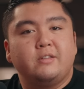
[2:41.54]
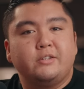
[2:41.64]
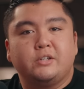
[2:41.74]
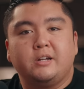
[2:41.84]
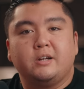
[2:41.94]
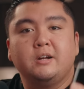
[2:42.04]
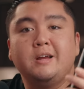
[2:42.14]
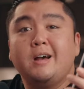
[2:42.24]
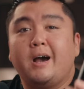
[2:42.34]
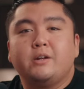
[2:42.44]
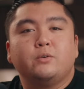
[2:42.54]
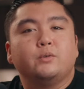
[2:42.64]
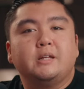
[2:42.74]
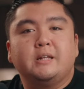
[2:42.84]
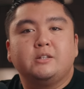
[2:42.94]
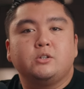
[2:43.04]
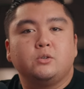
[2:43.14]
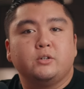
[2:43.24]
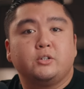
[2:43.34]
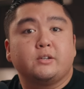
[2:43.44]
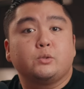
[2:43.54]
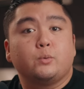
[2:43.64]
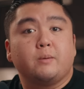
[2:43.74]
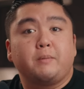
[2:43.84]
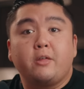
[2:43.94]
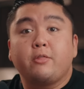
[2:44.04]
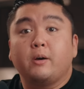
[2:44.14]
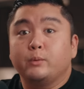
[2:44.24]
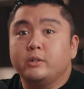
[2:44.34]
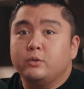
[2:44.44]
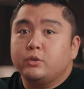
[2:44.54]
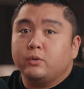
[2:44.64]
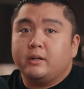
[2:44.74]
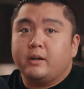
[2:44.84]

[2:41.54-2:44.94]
this year, I didn't really need to adjust where my thumb would usually